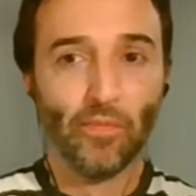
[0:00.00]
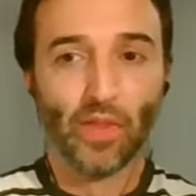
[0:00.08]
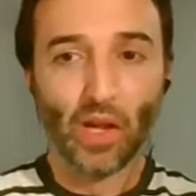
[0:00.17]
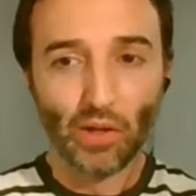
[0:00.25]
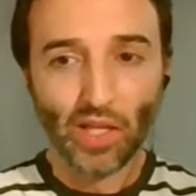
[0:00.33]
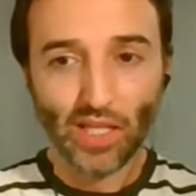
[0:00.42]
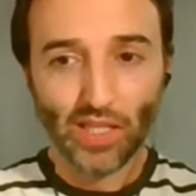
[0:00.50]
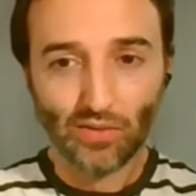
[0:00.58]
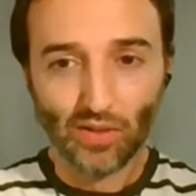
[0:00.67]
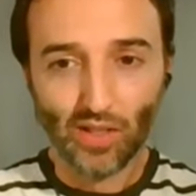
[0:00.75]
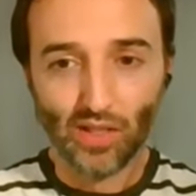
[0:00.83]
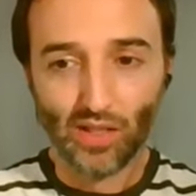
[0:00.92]
nowadays
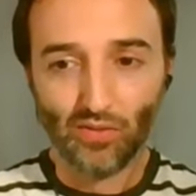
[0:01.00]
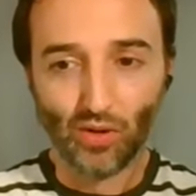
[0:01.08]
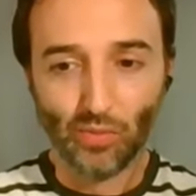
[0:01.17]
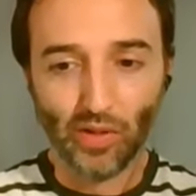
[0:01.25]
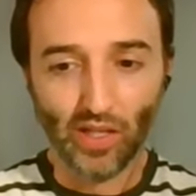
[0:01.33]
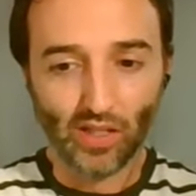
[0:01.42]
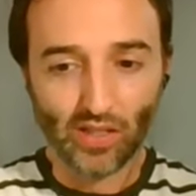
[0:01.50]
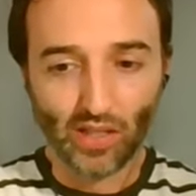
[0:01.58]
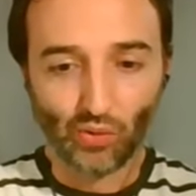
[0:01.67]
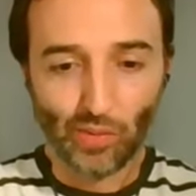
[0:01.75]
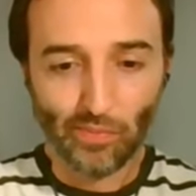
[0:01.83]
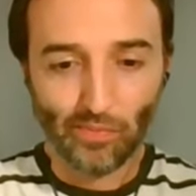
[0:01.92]
for me
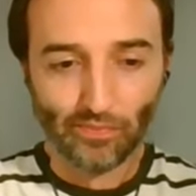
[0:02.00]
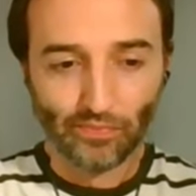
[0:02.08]
Instagram